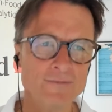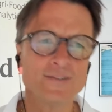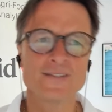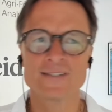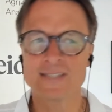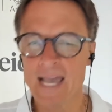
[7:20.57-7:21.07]

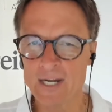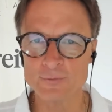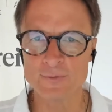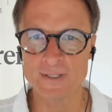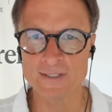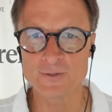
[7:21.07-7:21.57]
even
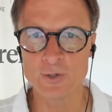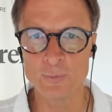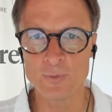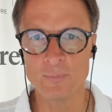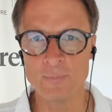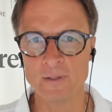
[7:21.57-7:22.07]
Saskatchewan next door
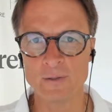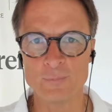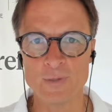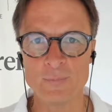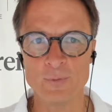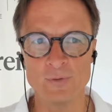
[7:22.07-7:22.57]
with 1 million
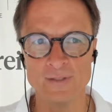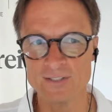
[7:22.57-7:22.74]
people,